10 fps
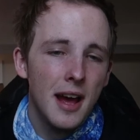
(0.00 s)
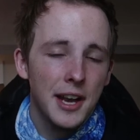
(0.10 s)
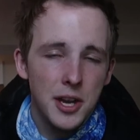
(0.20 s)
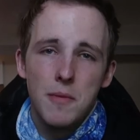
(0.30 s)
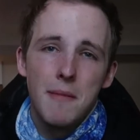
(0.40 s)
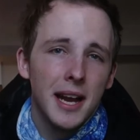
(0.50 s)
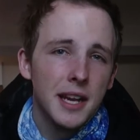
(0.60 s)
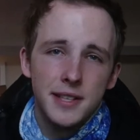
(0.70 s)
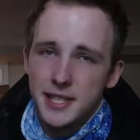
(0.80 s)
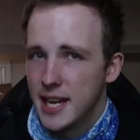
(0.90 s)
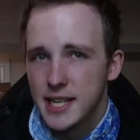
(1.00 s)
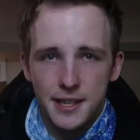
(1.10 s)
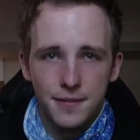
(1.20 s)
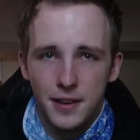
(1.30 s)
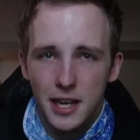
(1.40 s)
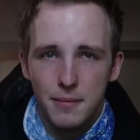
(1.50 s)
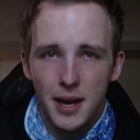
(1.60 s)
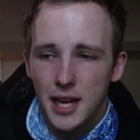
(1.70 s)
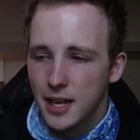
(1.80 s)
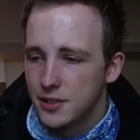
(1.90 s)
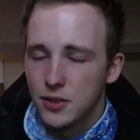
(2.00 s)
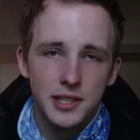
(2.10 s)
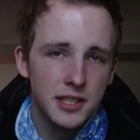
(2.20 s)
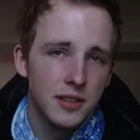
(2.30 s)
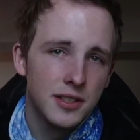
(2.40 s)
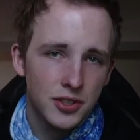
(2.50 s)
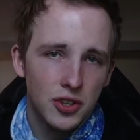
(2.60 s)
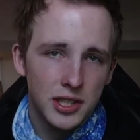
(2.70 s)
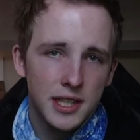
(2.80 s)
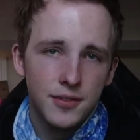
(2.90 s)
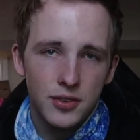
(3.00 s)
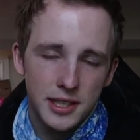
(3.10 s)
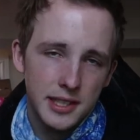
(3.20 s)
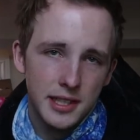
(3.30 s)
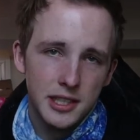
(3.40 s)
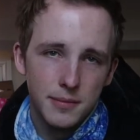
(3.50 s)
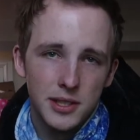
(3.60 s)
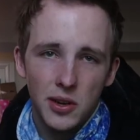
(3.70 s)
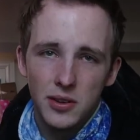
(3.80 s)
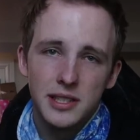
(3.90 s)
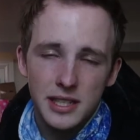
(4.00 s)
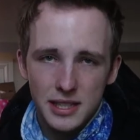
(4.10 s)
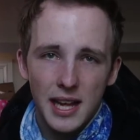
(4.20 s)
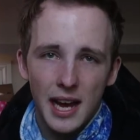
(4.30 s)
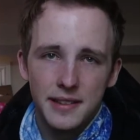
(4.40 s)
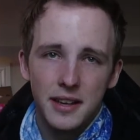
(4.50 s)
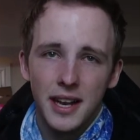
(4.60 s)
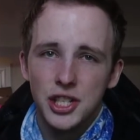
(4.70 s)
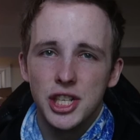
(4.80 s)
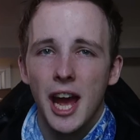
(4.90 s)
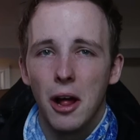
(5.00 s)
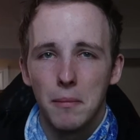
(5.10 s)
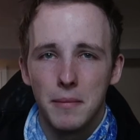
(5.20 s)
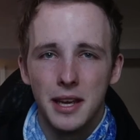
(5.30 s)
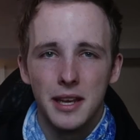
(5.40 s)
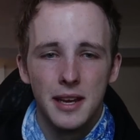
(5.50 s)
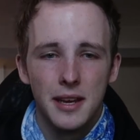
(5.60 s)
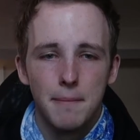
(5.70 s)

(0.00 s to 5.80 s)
I don't mind if it's negative feedback, as long as constructive criticism, as long as it's that, that'll actually help me